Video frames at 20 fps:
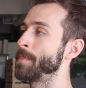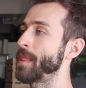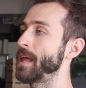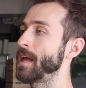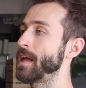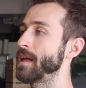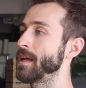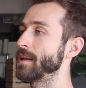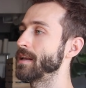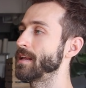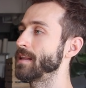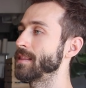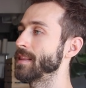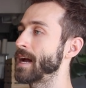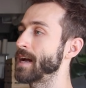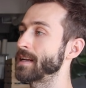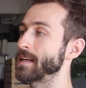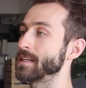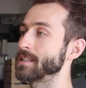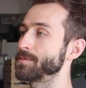And
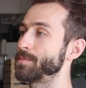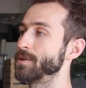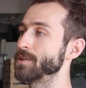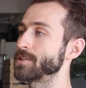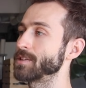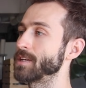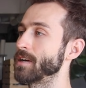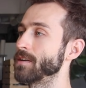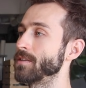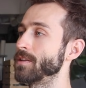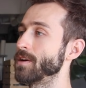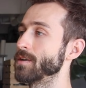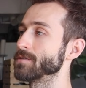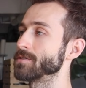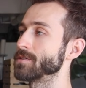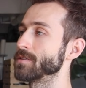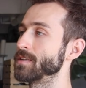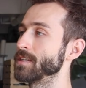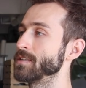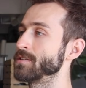that gets pushed down low.
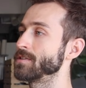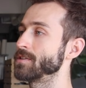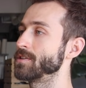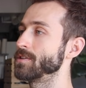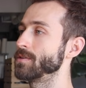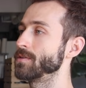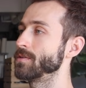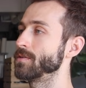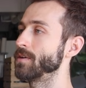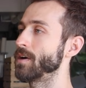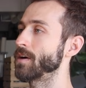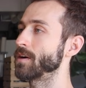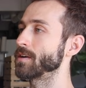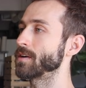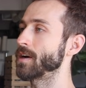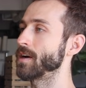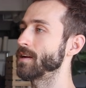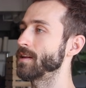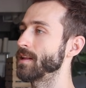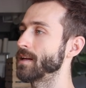So these two are
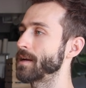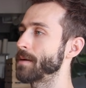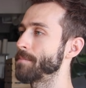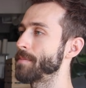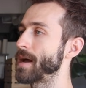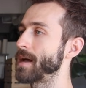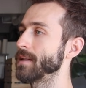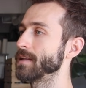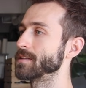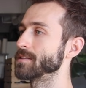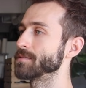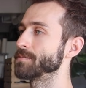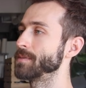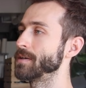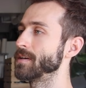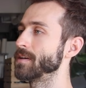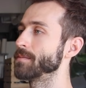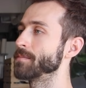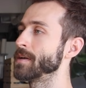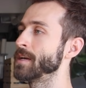kind of like a balance
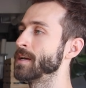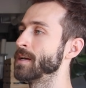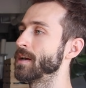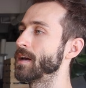beam,